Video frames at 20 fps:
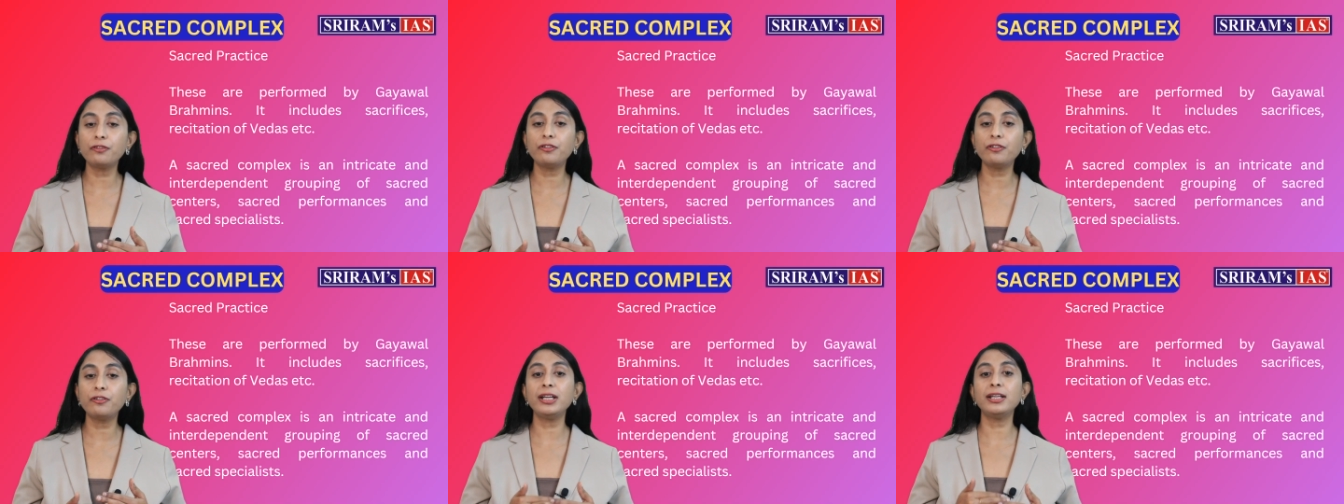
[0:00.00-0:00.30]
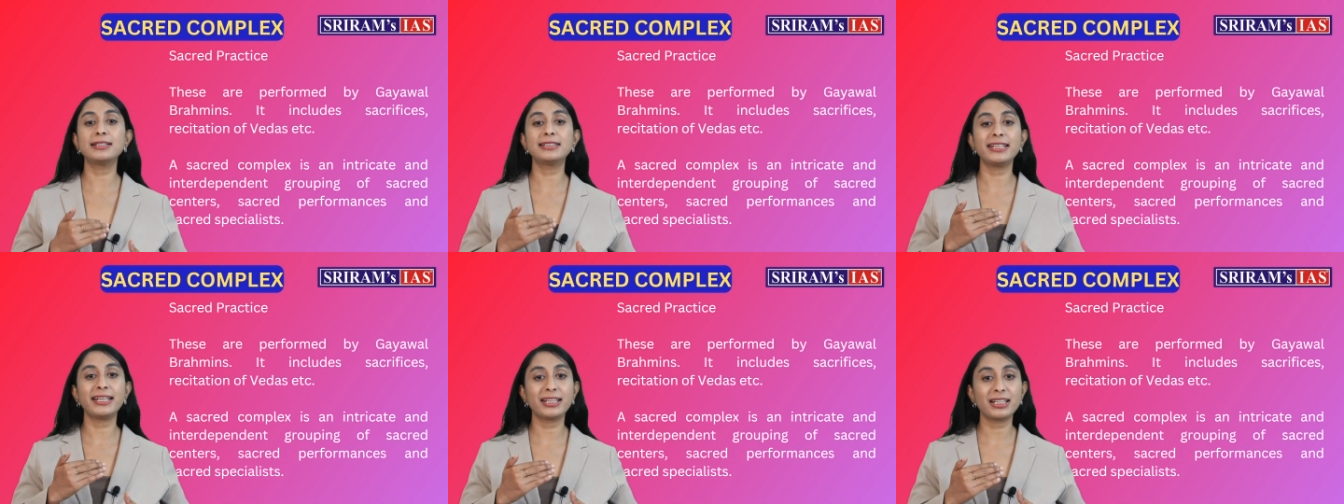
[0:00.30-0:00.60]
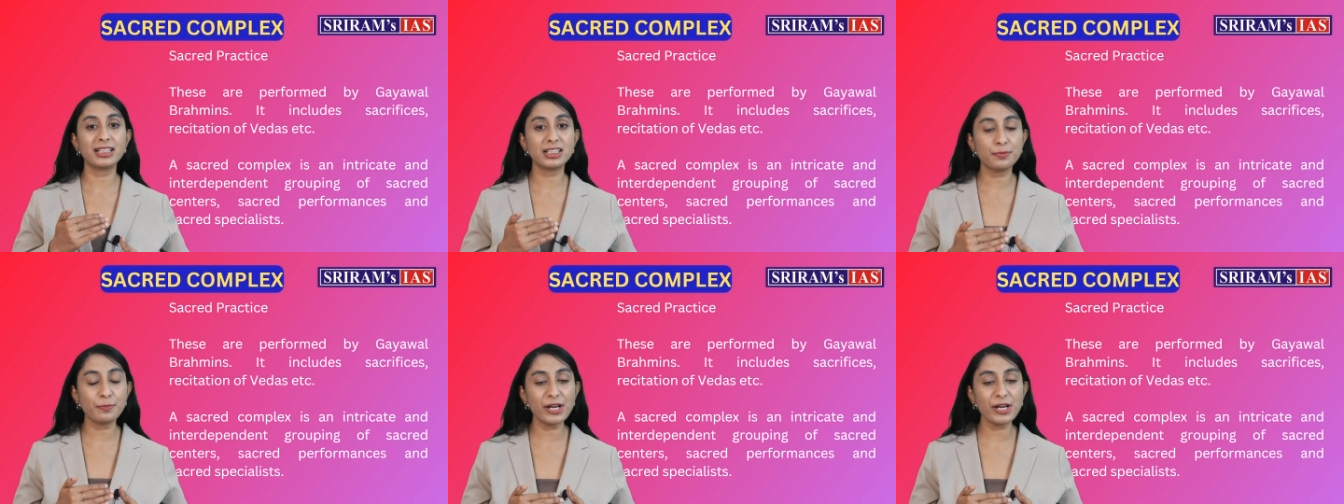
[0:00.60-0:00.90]
the sacred
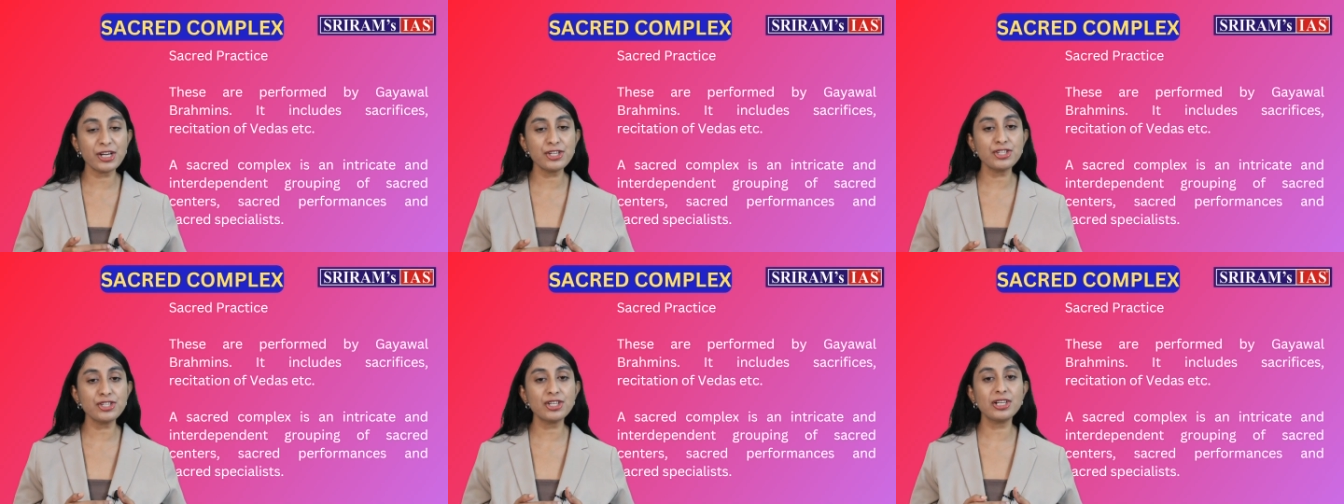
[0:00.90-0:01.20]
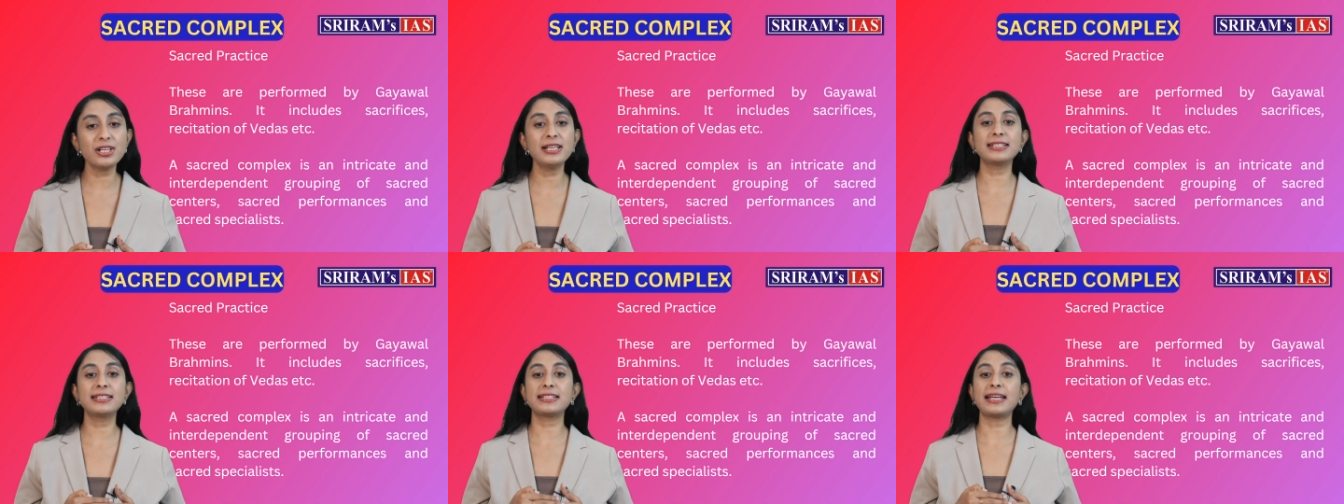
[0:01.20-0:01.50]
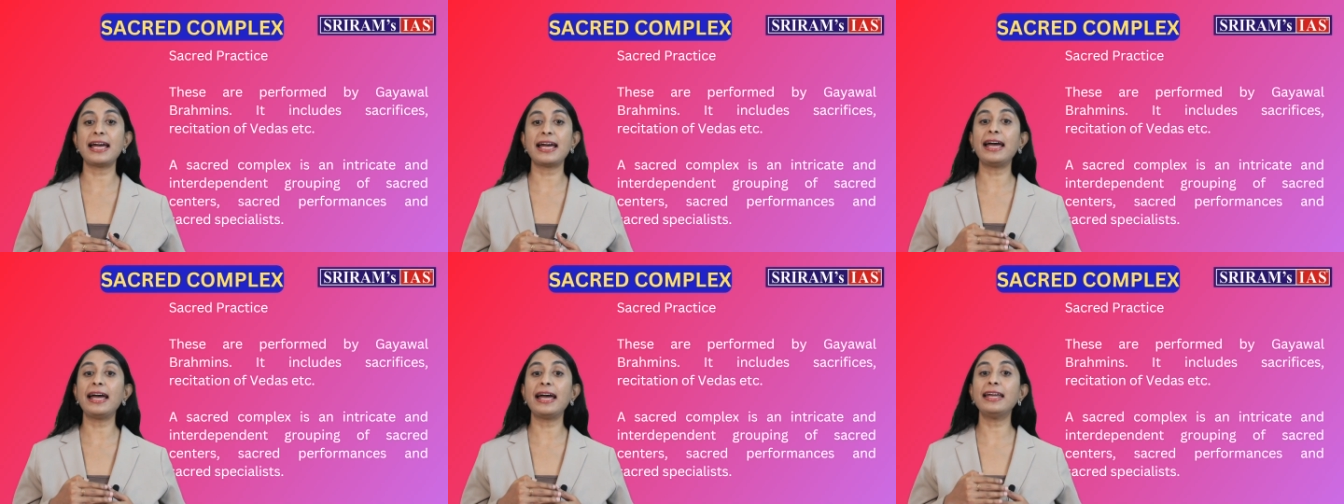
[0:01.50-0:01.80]
specialist and
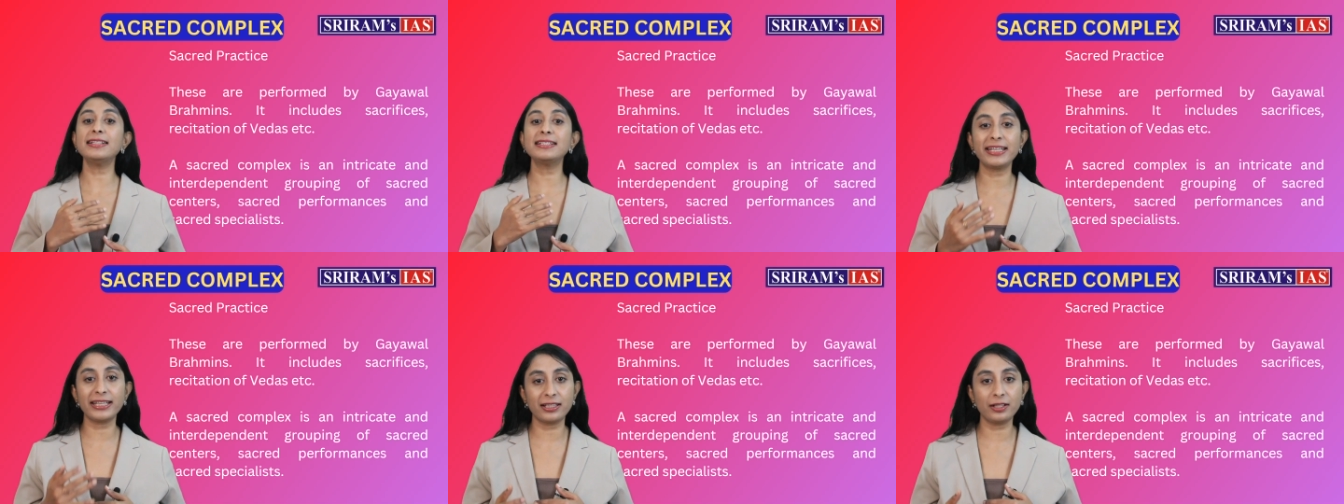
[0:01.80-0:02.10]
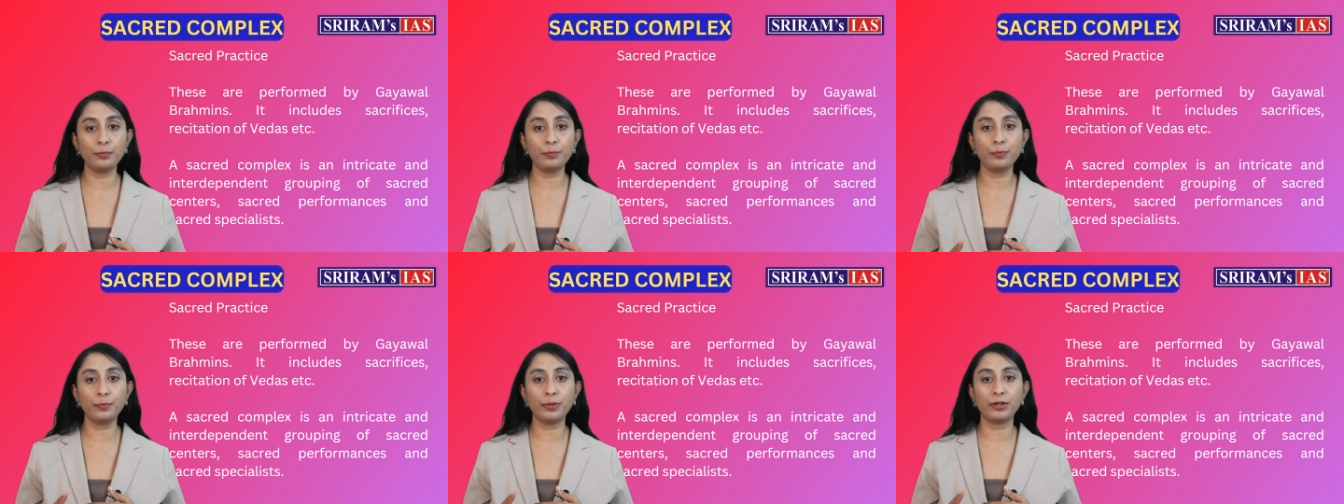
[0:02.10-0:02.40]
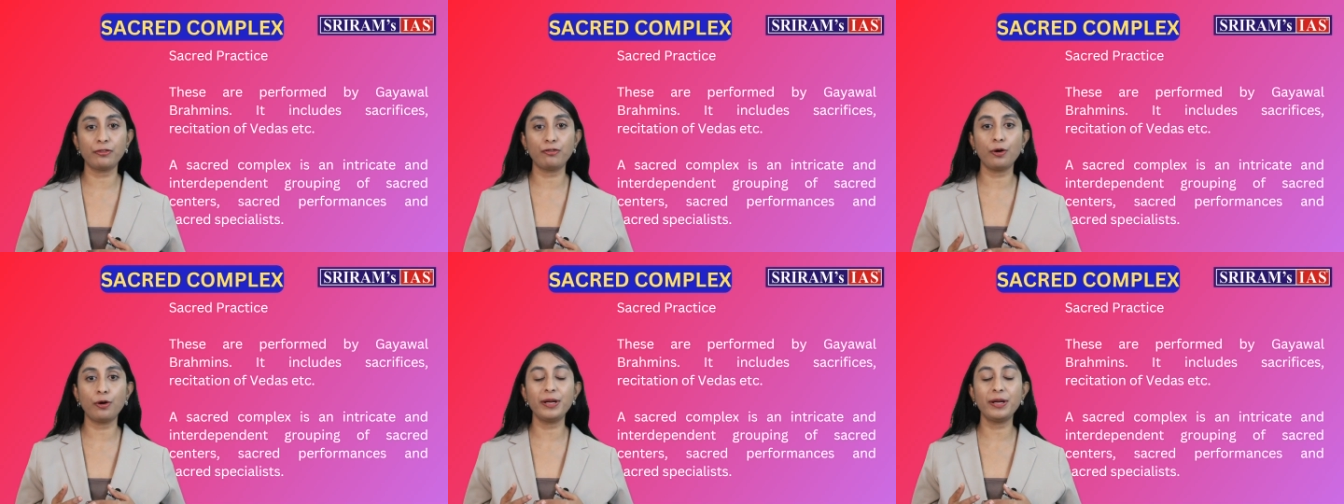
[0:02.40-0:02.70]
the sacred
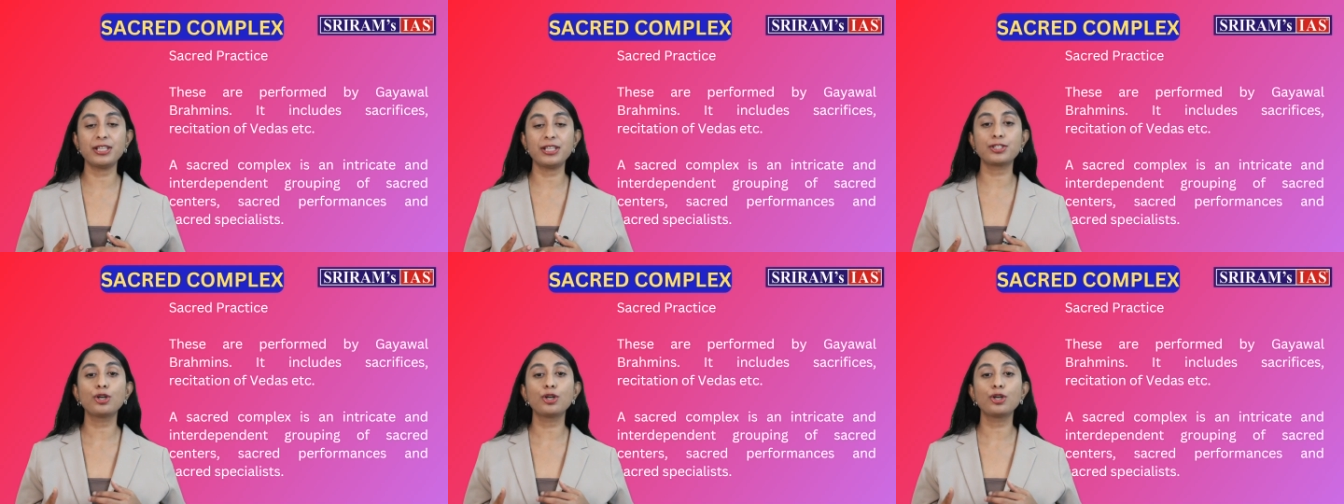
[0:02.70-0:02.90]
performance.